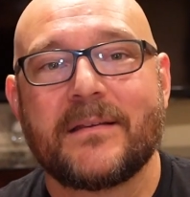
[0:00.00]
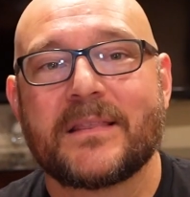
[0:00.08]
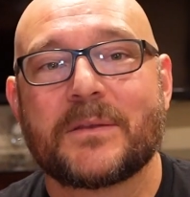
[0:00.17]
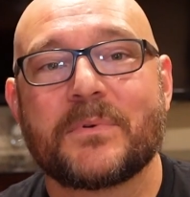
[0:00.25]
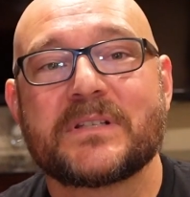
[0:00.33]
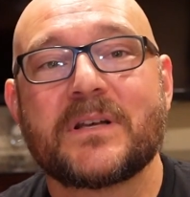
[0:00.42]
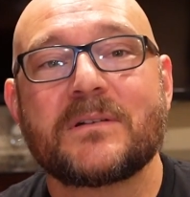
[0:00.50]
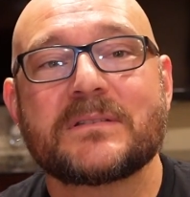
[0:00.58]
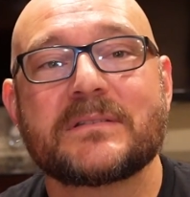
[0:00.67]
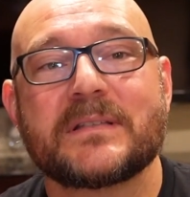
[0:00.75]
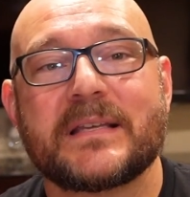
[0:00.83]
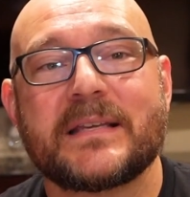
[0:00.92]
The
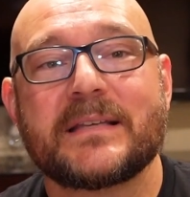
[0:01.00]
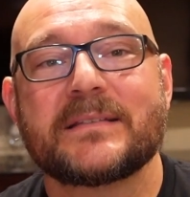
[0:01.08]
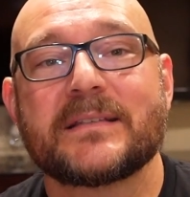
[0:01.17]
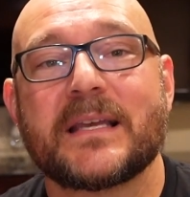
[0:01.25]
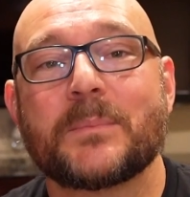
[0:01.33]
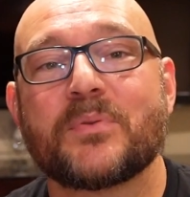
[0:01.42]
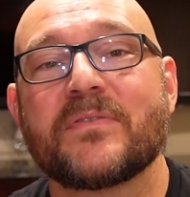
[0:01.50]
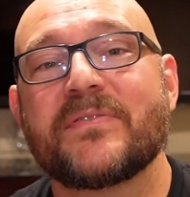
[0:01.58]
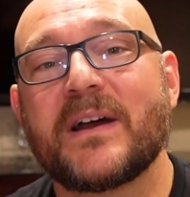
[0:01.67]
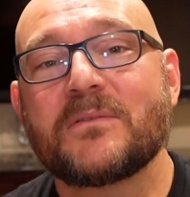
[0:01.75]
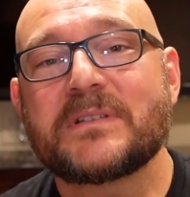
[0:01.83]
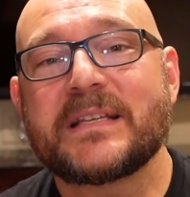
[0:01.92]
result is a
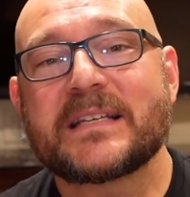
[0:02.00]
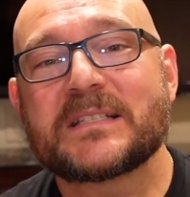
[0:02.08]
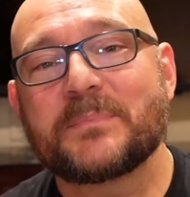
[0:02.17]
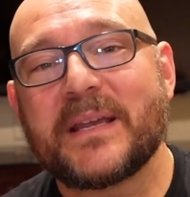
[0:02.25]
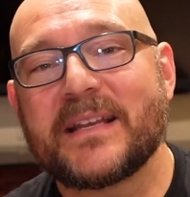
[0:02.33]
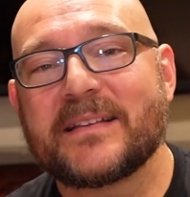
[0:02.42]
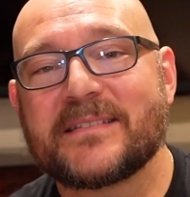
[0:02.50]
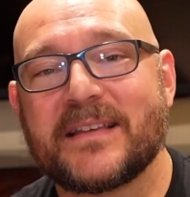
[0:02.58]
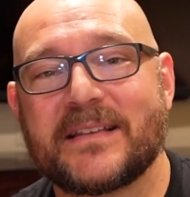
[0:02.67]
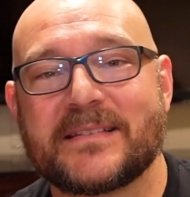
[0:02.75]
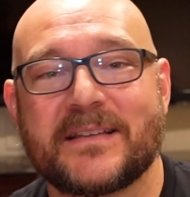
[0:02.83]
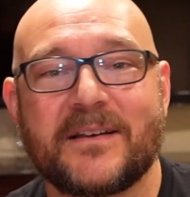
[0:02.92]
profoundly expanded
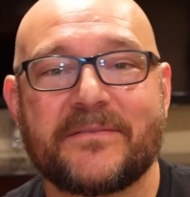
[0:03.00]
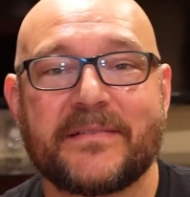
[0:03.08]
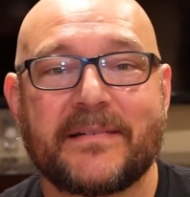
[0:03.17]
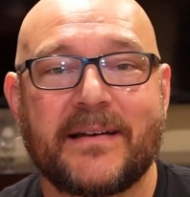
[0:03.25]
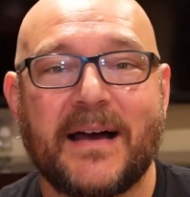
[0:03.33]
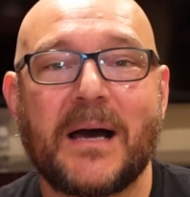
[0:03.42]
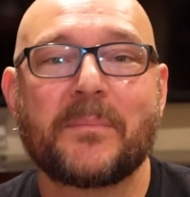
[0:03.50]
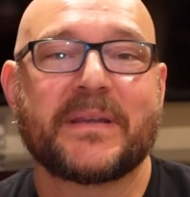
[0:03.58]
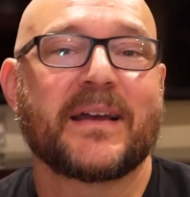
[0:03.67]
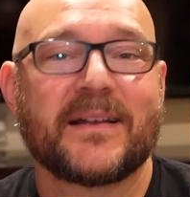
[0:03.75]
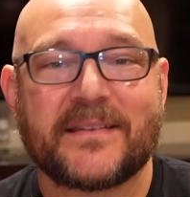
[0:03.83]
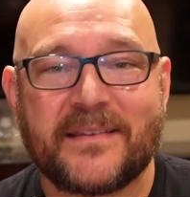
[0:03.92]
sense of
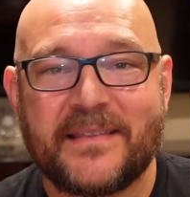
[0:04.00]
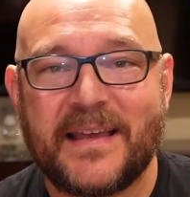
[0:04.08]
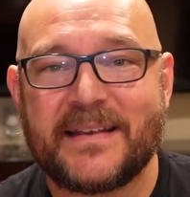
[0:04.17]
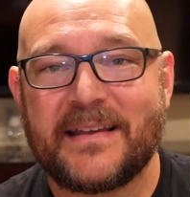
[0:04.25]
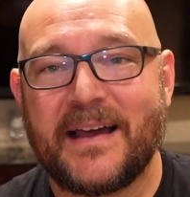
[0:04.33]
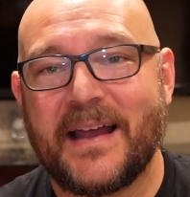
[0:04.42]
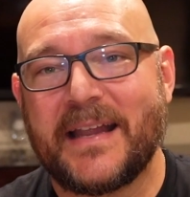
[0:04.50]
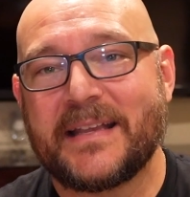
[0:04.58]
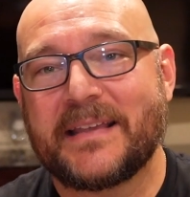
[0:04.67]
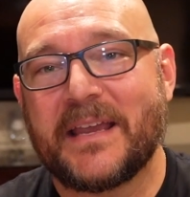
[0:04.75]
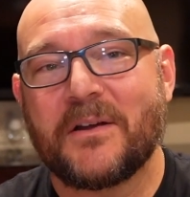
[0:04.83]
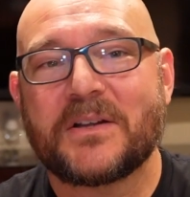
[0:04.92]
ambiance that I'd
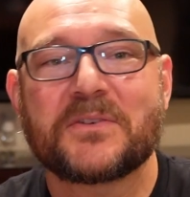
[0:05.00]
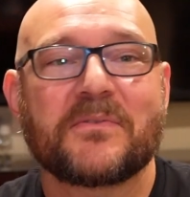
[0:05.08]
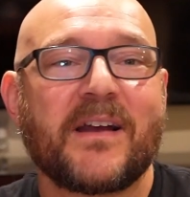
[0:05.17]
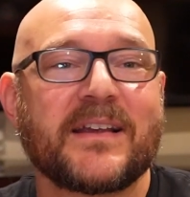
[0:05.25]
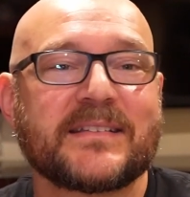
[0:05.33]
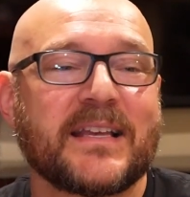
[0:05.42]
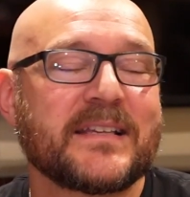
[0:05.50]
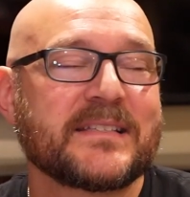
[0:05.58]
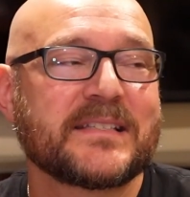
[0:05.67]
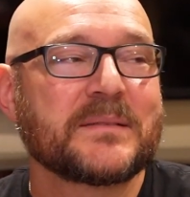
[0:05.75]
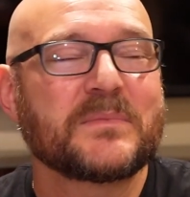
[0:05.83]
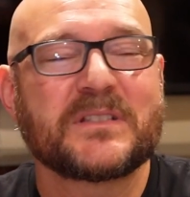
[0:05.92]
characterize as
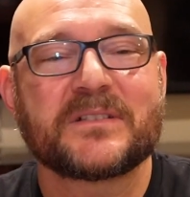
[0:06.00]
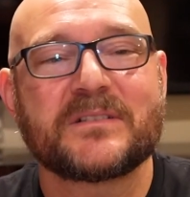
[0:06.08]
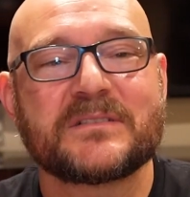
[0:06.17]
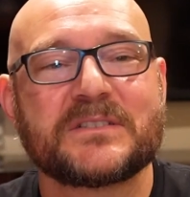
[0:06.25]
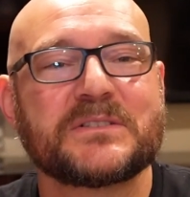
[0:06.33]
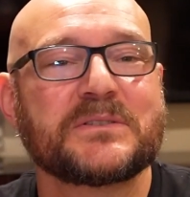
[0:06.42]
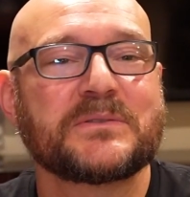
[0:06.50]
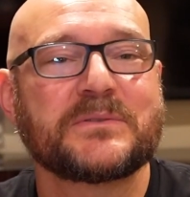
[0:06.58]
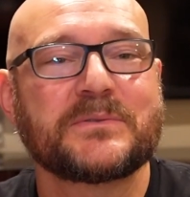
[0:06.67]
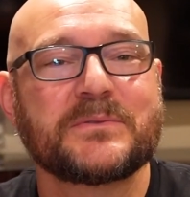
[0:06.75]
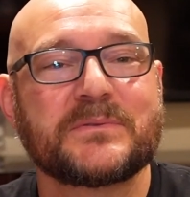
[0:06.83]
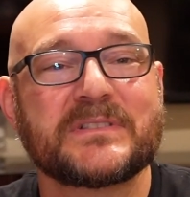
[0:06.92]
similar
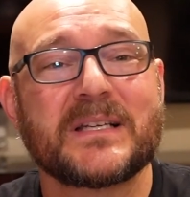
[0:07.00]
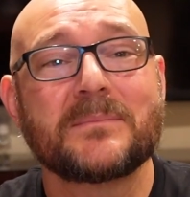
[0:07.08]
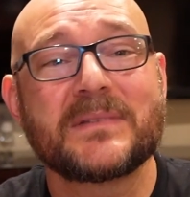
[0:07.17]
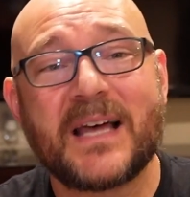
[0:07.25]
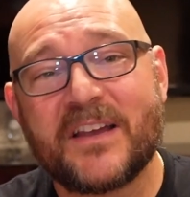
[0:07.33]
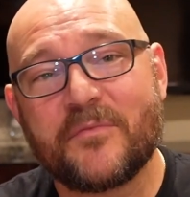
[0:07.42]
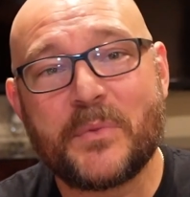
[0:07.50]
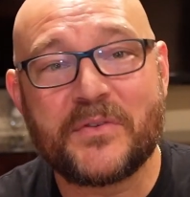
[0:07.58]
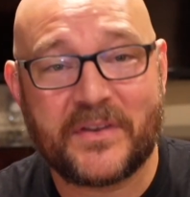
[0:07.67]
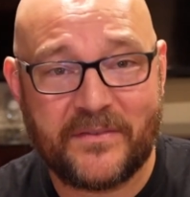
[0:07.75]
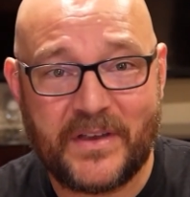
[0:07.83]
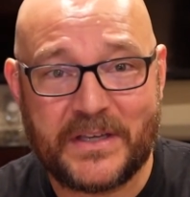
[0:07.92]
to some live
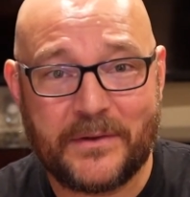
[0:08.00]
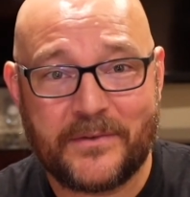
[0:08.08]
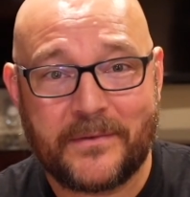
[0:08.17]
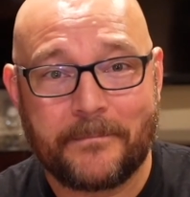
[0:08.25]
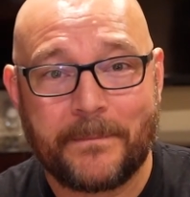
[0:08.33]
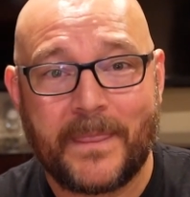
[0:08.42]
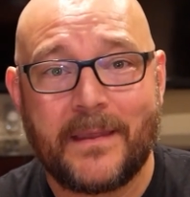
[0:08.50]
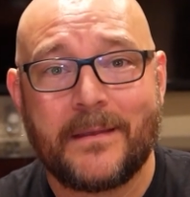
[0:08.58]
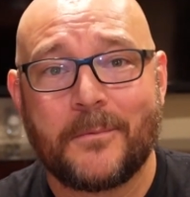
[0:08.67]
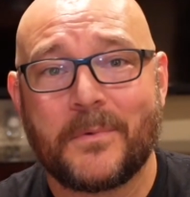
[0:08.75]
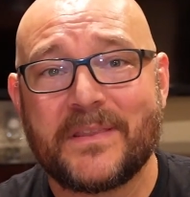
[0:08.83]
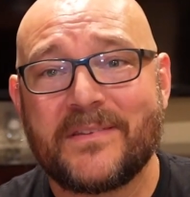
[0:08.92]
music venues,
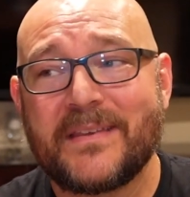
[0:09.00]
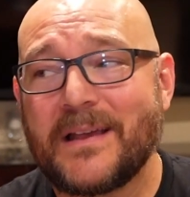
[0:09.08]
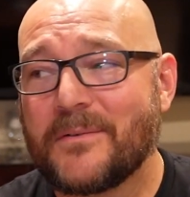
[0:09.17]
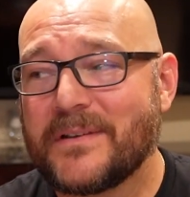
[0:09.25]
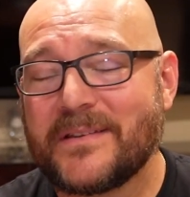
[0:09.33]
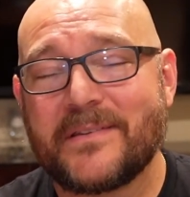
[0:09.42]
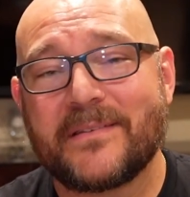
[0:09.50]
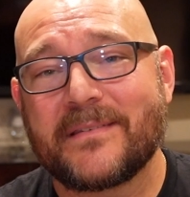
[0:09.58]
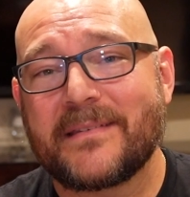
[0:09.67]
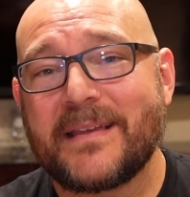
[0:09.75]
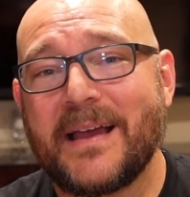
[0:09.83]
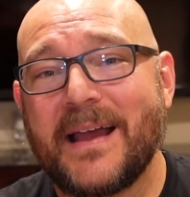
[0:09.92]
when the sound is
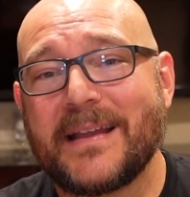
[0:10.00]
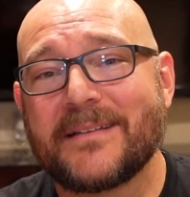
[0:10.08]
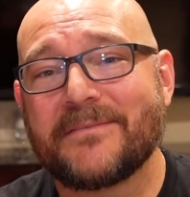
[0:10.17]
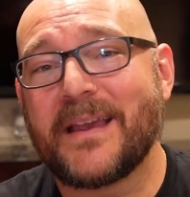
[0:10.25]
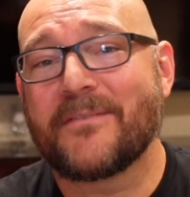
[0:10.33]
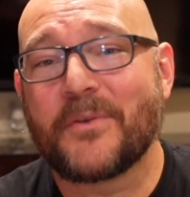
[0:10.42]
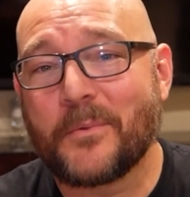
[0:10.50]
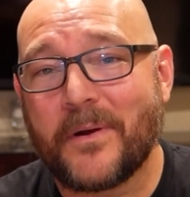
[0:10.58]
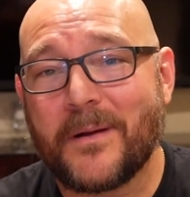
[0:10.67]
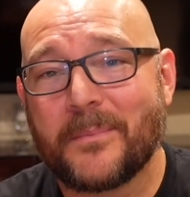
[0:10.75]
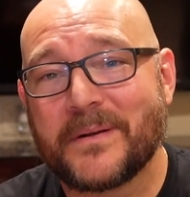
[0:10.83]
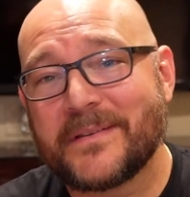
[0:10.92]
kind of
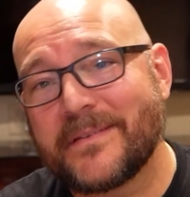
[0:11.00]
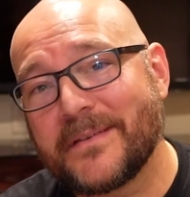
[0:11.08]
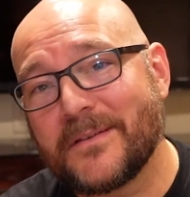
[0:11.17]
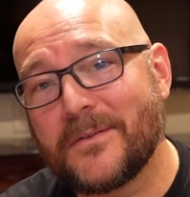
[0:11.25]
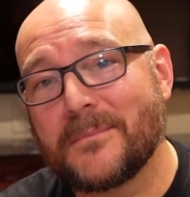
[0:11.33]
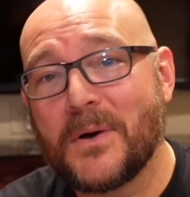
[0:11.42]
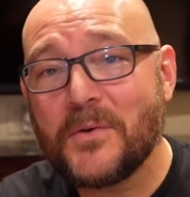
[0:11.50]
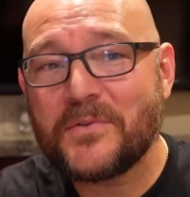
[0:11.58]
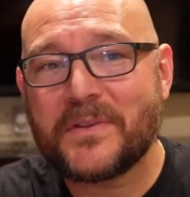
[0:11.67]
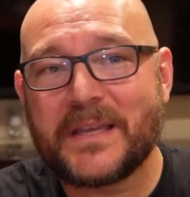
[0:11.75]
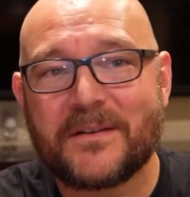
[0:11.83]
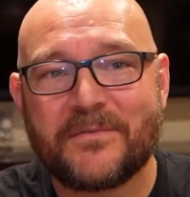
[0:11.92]
everywhere but still
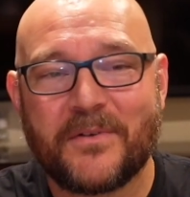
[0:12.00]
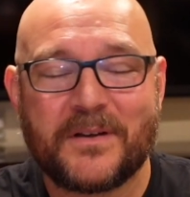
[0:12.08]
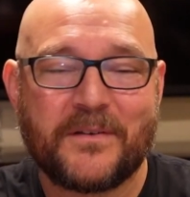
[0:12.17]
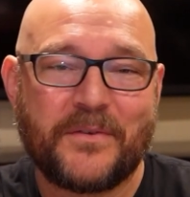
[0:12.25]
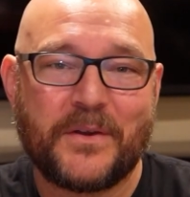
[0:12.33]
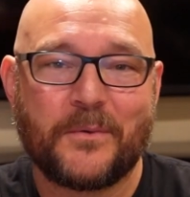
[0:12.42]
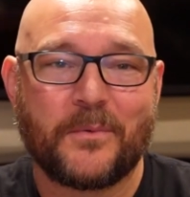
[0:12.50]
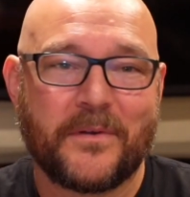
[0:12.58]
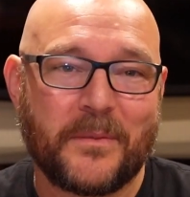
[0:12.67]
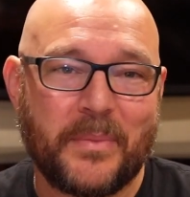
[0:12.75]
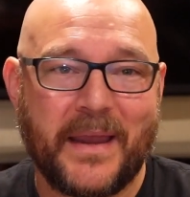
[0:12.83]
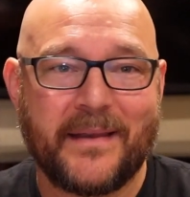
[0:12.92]
mostly in front of you where
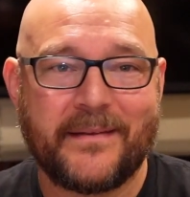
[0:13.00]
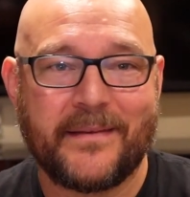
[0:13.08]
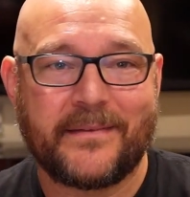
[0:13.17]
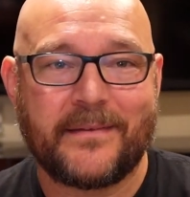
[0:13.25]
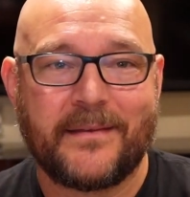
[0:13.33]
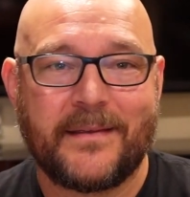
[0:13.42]
the band is.